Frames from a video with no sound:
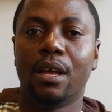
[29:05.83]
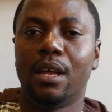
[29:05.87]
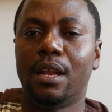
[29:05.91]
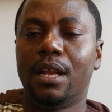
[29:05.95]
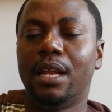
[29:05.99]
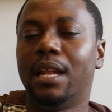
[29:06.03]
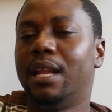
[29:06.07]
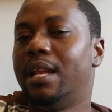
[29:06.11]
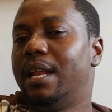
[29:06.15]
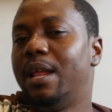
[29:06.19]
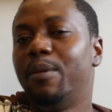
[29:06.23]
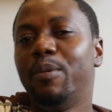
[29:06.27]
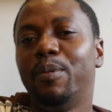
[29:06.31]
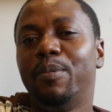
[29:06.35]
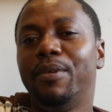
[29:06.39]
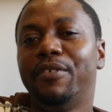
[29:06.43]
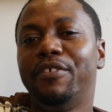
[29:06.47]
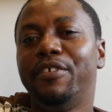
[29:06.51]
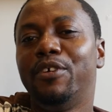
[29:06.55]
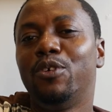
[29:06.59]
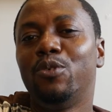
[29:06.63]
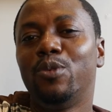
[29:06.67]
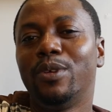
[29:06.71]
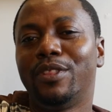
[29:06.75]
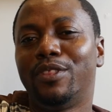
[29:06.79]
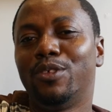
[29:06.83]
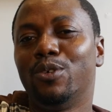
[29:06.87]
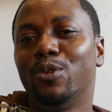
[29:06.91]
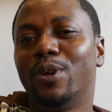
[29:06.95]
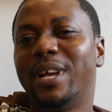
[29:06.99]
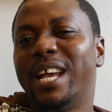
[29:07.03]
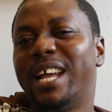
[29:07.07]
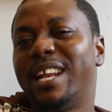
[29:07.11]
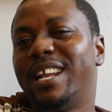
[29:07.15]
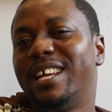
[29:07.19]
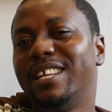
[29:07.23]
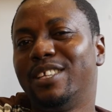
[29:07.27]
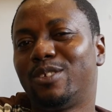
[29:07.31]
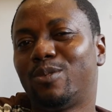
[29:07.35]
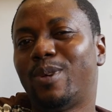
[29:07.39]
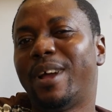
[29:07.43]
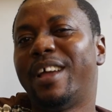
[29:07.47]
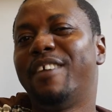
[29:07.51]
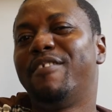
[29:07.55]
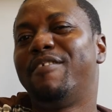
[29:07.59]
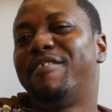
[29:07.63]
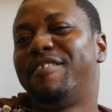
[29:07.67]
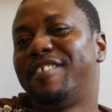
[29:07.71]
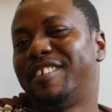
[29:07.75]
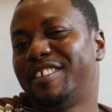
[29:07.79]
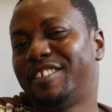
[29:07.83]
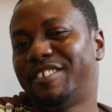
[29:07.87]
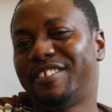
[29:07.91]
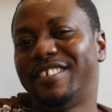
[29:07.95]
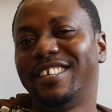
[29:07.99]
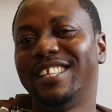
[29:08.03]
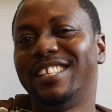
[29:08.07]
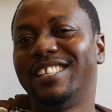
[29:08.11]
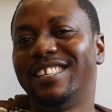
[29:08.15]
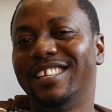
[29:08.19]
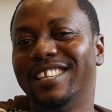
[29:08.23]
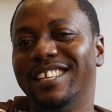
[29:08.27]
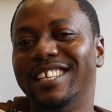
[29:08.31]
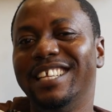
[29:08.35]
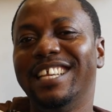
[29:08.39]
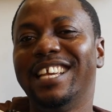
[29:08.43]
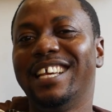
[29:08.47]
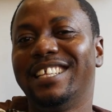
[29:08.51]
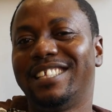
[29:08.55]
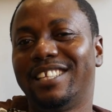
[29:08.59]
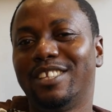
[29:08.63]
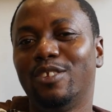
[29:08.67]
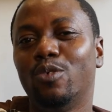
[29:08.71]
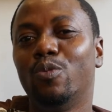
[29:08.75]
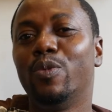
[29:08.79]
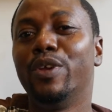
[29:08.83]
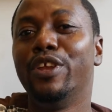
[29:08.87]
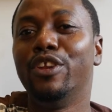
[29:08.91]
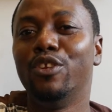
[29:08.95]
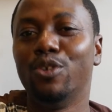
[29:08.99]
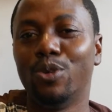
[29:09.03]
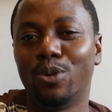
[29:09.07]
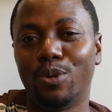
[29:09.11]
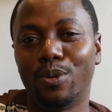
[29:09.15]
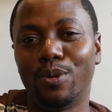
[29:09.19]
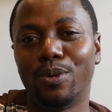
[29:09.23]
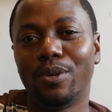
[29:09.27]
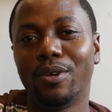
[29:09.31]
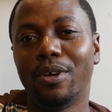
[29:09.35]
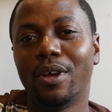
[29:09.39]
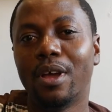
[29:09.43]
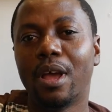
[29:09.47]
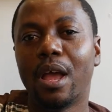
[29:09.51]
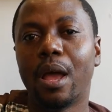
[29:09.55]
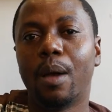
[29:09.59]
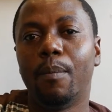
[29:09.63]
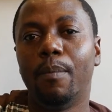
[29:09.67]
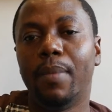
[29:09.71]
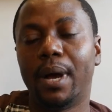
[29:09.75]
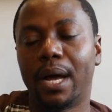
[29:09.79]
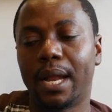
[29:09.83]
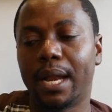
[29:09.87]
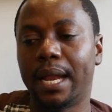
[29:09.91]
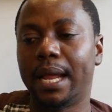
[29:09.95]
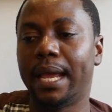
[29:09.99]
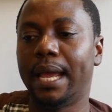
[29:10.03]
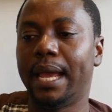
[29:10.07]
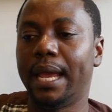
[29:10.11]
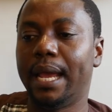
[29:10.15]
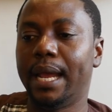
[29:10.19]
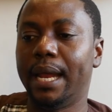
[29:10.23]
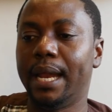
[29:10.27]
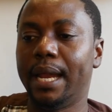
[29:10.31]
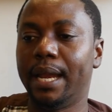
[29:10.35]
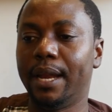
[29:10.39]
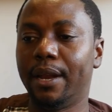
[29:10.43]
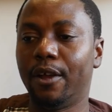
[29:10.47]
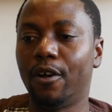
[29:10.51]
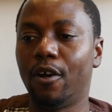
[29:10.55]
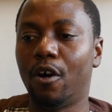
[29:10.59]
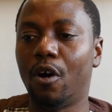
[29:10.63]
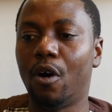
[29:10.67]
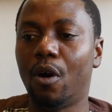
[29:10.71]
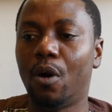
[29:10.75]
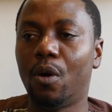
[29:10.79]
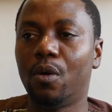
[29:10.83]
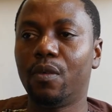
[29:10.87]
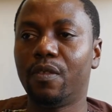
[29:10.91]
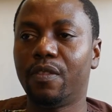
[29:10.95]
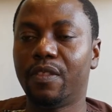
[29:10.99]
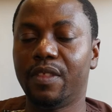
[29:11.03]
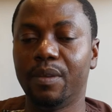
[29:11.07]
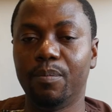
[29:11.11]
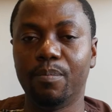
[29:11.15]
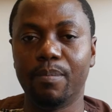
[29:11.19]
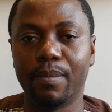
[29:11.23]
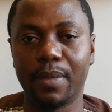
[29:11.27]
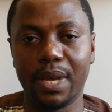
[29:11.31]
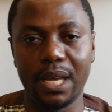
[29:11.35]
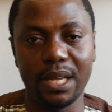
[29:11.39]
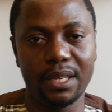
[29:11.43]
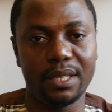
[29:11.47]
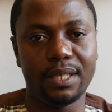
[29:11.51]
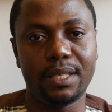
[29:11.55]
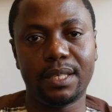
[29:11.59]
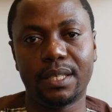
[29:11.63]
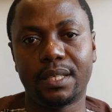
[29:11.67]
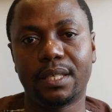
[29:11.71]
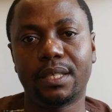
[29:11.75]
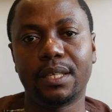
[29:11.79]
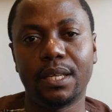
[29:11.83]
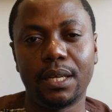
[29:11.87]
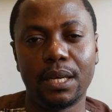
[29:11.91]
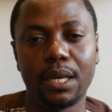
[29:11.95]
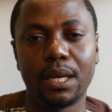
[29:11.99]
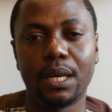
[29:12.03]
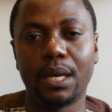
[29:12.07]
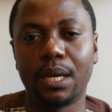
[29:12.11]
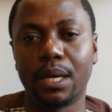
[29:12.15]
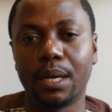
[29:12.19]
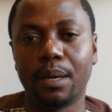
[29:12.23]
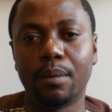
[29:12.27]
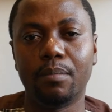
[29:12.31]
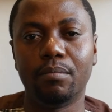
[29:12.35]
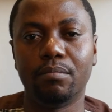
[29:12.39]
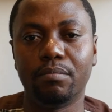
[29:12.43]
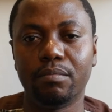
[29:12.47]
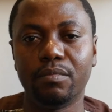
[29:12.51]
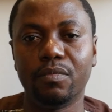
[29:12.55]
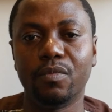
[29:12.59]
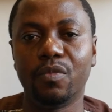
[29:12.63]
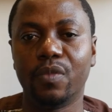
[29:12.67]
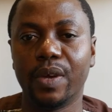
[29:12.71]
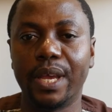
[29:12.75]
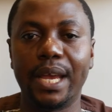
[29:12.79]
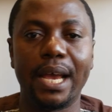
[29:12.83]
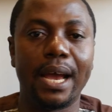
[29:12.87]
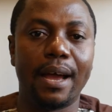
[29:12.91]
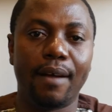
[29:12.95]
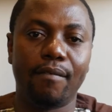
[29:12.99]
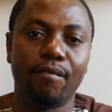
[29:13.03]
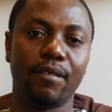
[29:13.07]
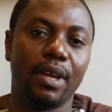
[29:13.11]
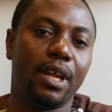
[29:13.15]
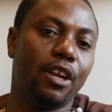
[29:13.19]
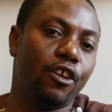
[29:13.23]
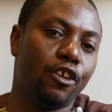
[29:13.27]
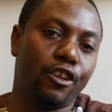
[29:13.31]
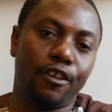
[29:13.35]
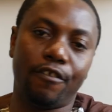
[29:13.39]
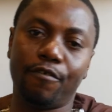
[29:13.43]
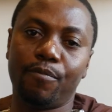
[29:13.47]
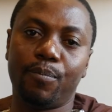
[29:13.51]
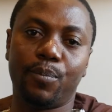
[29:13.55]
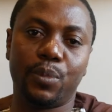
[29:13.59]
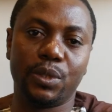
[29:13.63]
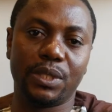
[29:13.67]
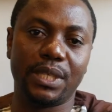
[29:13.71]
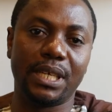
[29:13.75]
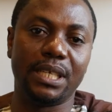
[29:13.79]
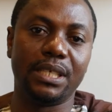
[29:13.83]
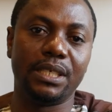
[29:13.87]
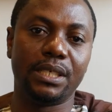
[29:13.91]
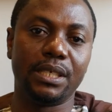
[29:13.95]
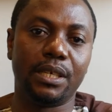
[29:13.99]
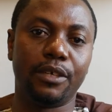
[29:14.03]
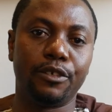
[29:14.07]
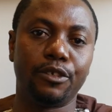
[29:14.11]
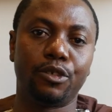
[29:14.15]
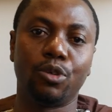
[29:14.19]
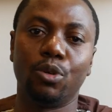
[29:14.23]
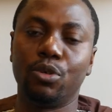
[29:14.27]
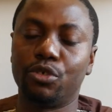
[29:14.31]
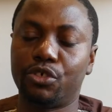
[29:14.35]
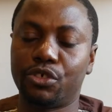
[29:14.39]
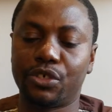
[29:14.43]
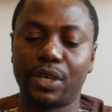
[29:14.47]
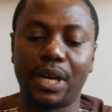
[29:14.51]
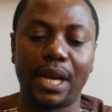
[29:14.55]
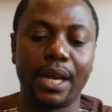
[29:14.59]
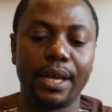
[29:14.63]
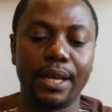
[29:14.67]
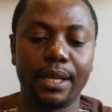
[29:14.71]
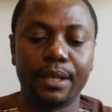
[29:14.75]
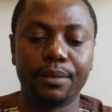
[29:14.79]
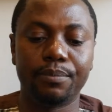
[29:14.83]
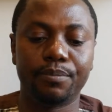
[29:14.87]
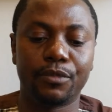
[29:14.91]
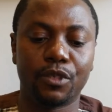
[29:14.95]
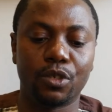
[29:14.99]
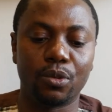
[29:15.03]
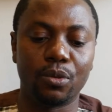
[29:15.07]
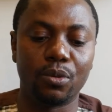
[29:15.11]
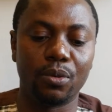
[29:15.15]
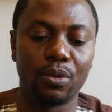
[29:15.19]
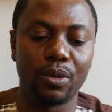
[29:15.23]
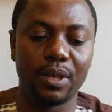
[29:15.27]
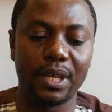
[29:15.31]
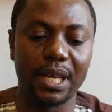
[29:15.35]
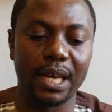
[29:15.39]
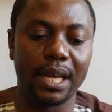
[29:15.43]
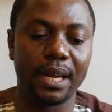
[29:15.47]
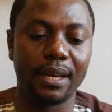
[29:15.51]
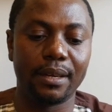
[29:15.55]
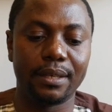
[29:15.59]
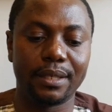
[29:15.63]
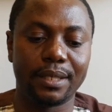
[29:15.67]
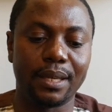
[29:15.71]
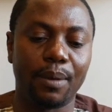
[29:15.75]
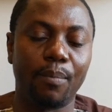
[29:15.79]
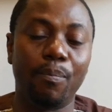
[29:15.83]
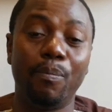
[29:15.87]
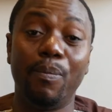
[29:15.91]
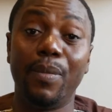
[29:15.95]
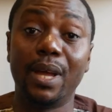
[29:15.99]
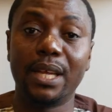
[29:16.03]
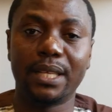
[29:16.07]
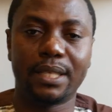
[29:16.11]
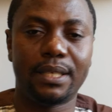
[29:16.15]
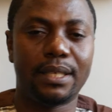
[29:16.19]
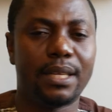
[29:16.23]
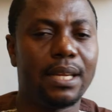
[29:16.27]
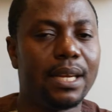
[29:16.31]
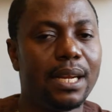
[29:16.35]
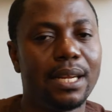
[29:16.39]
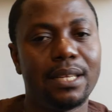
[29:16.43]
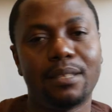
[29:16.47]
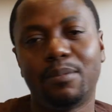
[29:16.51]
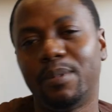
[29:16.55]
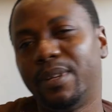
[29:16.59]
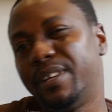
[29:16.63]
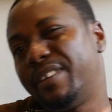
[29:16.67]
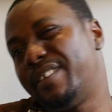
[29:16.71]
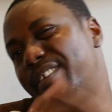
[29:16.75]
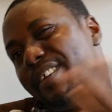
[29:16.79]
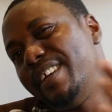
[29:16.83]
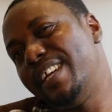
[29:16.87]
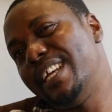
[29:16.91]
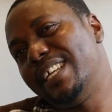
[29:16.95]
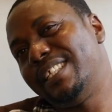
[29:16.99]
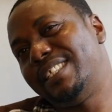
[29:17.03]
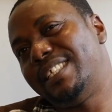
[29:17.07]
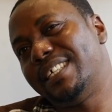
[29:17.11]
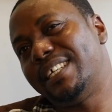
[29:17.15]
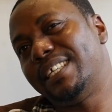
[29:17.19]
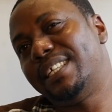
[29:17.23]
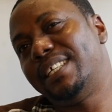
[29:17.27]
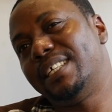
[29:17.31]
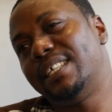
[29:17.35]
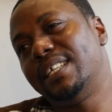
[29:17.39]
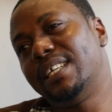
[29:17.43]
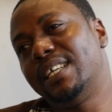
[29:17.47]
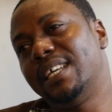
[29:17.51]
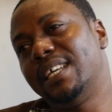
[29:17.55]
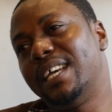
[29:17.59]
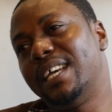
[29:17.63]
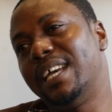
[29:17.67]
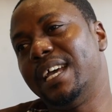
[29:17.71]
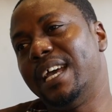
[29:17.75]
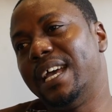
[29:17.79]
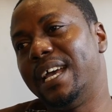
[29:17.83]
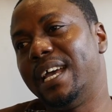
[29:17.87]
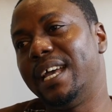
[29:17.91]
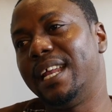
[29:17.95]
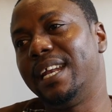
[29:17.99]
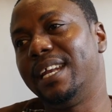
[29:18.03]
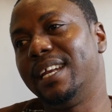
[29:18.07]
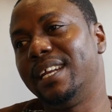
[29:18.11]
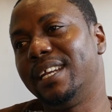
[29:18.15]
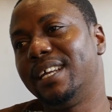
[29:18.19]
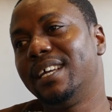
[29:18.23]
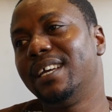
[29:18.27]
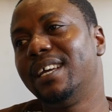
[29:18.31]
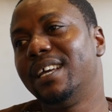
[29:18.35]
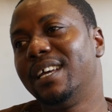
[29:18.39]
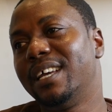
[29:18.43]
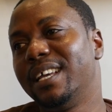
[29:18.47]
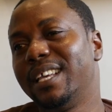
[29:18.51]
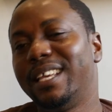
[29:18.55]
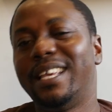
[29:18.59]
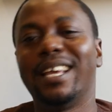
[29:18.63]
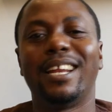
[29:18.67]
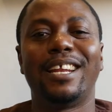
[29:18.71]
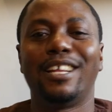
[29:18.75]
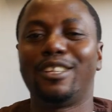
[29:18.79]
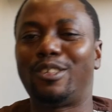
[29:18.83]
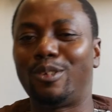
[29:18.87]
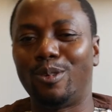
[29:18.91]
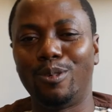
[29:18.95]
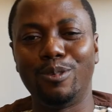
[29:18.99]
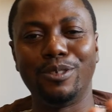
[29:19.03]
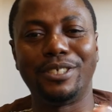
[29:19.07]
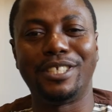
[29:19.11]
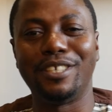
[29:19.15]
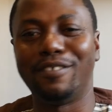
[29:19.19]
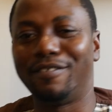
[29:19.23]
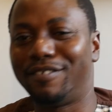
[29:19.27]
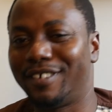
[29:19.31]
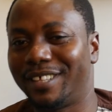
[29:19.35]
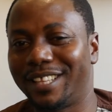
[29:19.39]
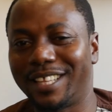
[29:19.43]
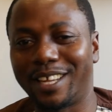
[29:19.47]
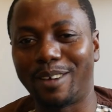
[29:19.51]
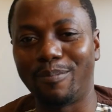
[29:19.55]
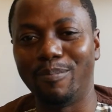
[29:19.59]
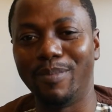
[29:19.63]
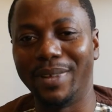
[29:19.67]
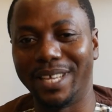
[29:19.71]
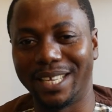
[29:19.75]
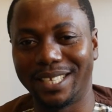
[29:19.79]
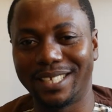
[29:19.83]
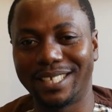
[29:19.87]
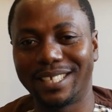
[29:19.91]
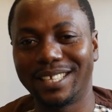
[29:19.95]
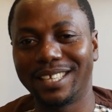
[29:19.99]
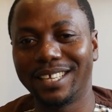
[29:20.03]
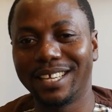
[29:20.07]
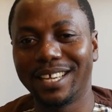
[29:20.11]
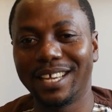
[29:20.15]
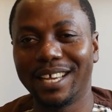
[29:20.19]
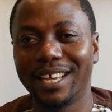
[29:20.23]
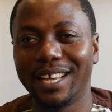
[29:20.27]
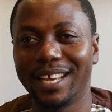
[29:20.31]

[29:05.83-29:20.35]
Let me be real with you. Ghana is quite frustrating. Yes, we know. But in all the mess, we have a lot of potential. So try to get some mess that has been created and get a solution for that mess.